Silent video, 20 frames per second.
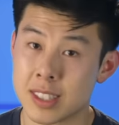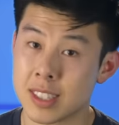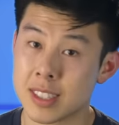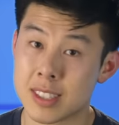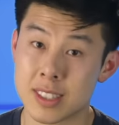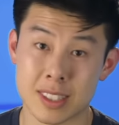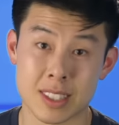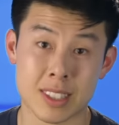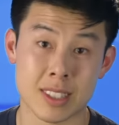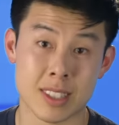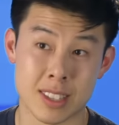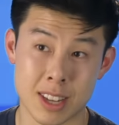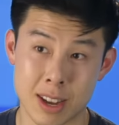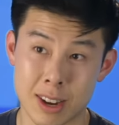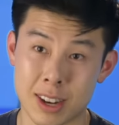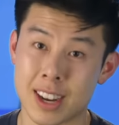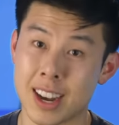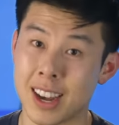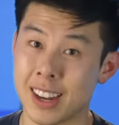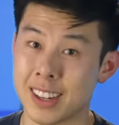This
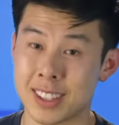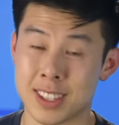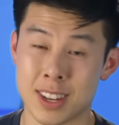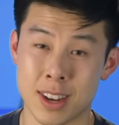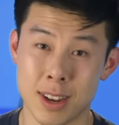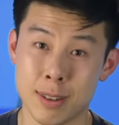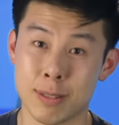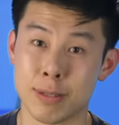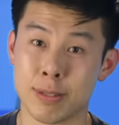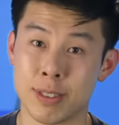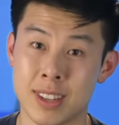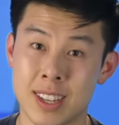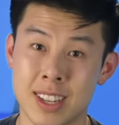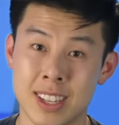sounded kind of tough.